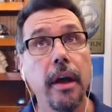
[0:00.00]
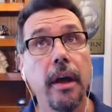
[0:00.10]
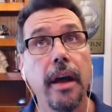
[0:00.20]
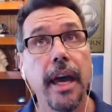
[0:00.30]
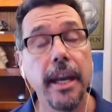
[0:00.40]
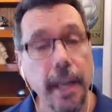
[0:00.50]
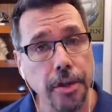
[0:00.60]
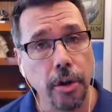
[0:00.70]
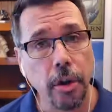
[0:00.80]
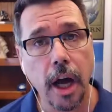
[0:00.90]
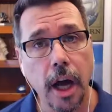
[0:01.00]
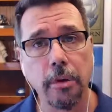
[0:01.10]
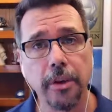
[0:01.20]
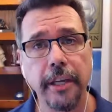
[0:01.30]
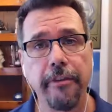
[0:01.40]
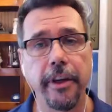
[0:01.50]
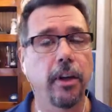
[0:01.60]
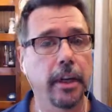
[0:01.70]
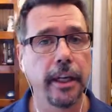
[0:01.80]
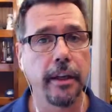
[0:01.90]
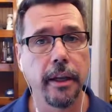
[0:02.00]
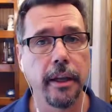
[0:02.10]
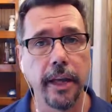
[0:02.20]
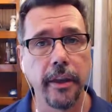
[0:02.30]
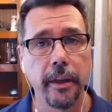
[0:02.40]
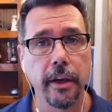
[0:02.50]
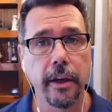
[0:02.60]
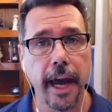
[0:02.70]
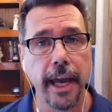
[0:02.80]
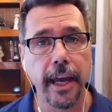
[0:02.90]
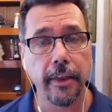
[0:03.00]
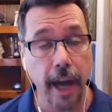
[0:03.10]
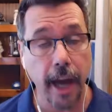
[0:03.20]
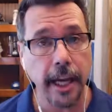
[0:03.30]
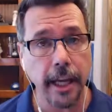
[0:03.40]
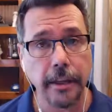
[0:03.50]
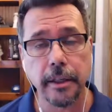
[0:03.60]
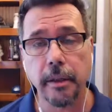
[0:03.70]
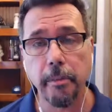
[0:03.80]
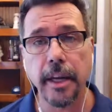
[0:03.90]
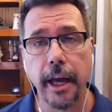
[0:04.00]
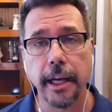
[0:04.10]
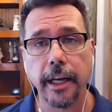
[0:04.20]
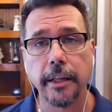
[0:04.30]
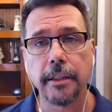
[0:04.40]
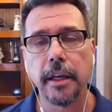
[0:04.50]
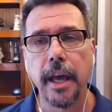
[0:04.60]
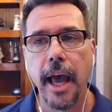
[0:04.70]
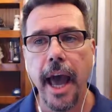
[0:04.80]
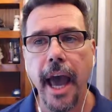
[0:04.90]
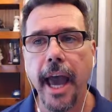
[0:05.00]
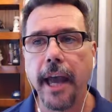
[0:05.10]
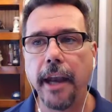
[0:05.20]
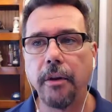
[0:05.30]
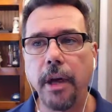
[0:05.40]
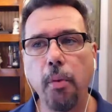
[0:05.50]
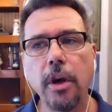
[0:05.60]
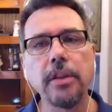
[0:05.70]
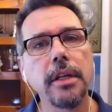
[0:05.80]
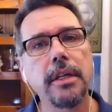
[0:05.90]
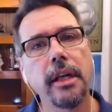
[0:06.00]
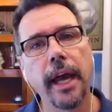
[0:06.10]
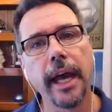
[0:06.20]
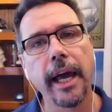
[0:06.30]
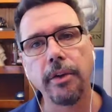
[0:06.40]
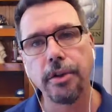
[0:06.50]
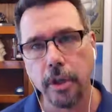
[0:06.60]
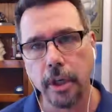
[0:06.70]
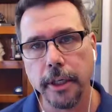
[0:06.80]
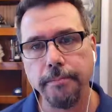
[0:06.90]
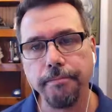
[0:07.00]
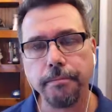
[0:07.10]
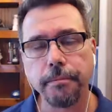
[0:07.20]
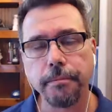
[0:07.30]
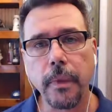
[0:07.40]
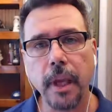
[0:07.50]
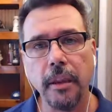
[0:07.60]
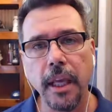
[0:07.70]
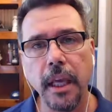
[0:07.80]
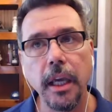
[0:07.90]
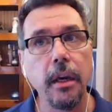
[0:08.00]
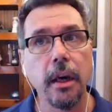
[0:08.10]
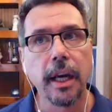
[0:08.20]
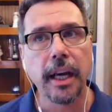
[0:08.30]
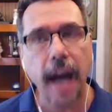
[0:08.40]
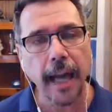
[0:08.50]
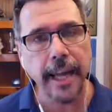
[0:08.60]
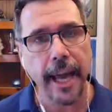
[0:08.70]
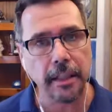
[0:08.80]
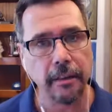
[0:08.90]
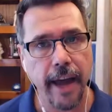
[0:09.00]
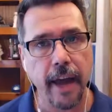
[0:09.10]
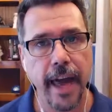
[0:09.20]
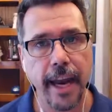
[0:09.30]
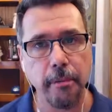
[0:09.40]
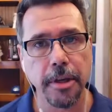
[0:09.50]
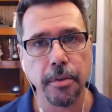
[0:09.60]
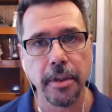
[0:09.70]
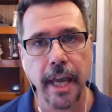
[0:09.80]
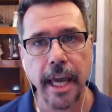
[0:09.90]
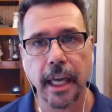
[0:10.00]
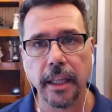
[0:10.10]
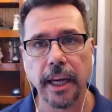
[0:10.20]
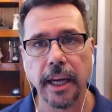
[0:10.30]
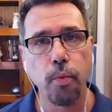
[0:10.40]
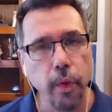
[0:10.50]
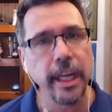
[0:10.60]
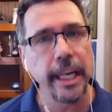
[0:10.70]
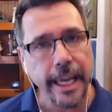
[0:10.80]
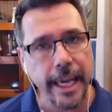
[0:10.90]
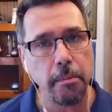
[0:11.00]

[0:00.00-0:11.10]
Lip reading: initial Hubble Deep Field in the 90s, in the mid-90s, and it wasn't until I understood the context of how that image was taken that it really hit